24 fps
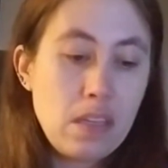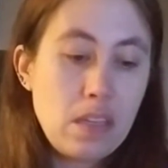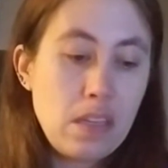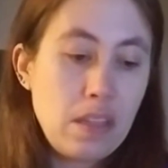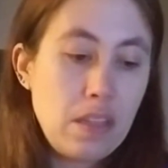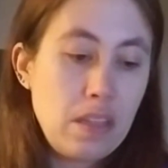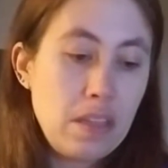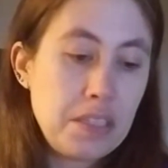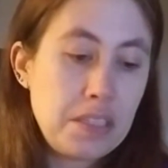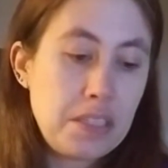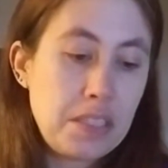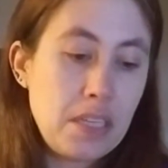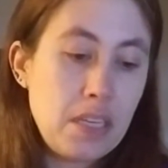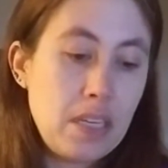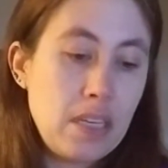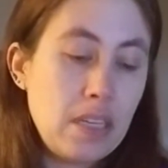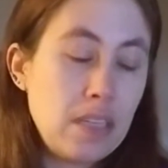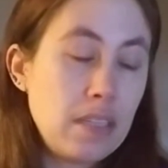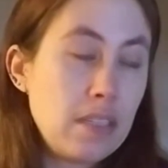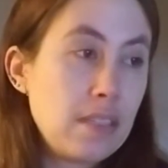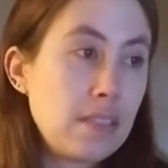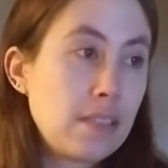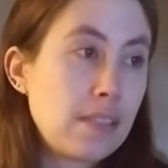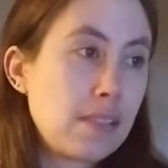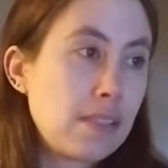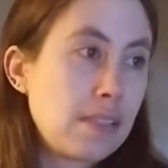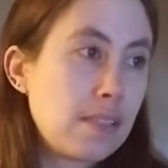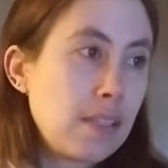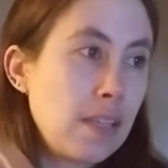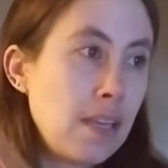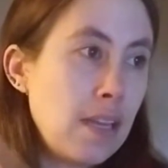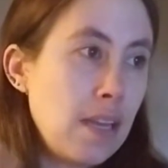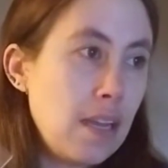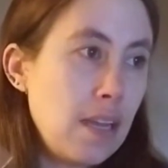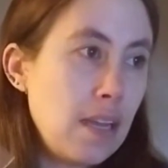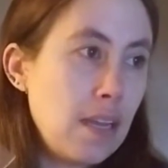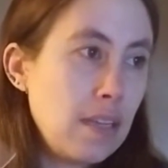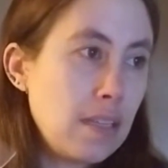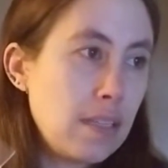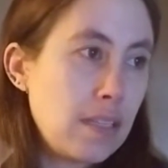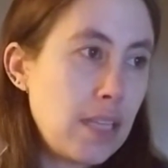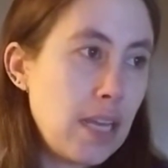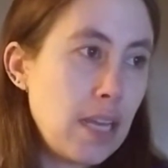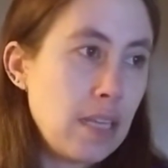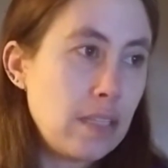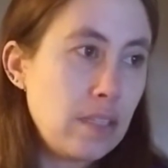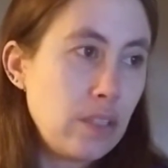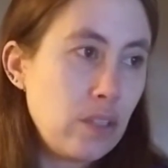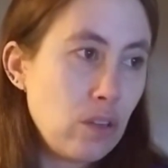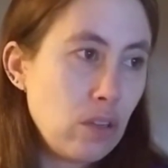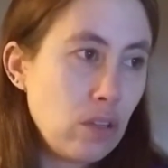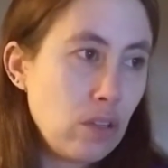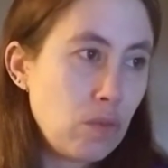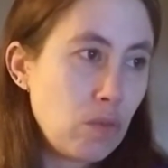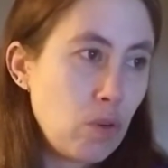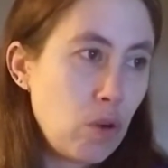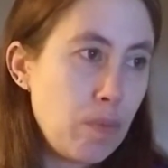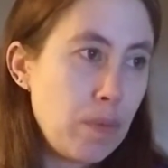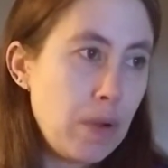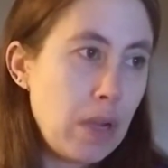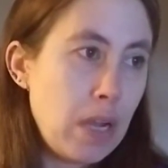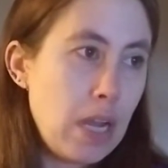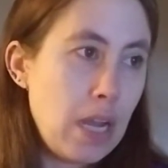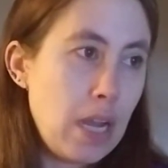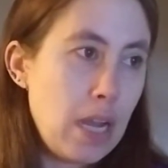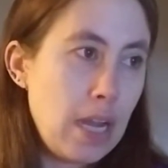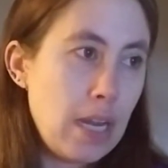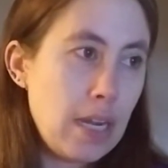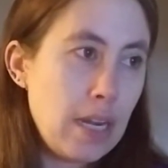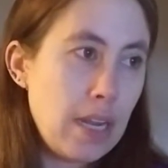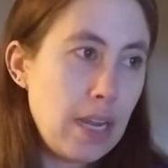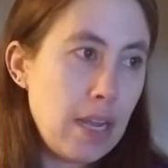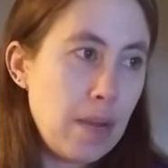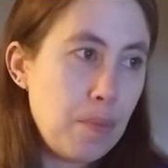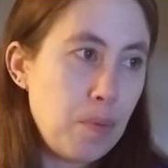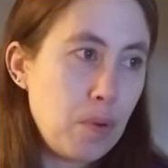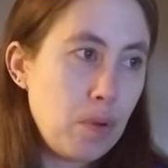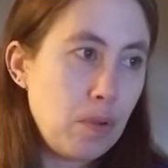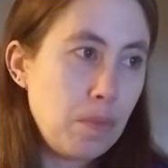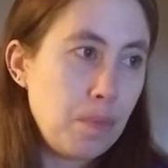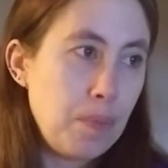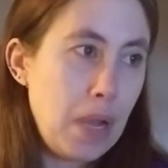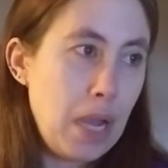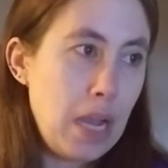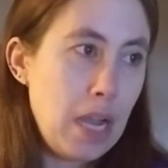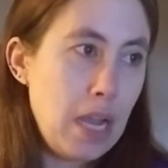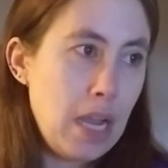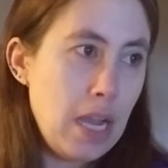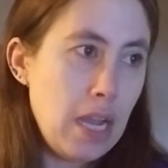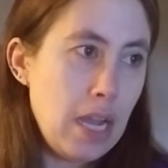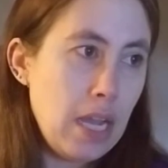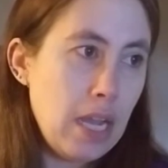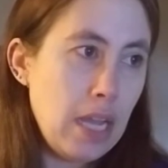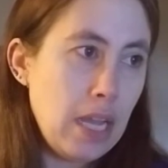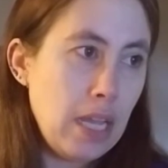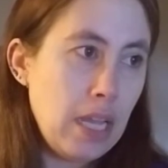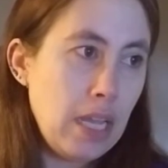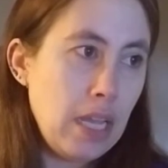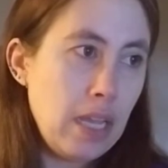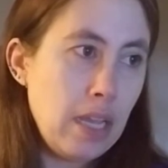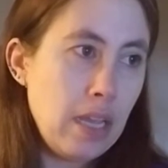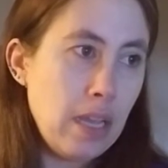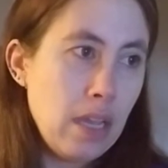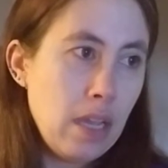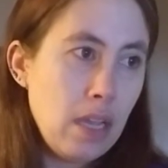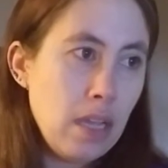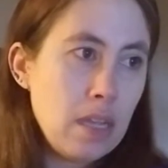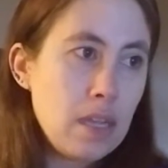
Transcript: This is Sassy Girl Aroma Hot Apple Pie.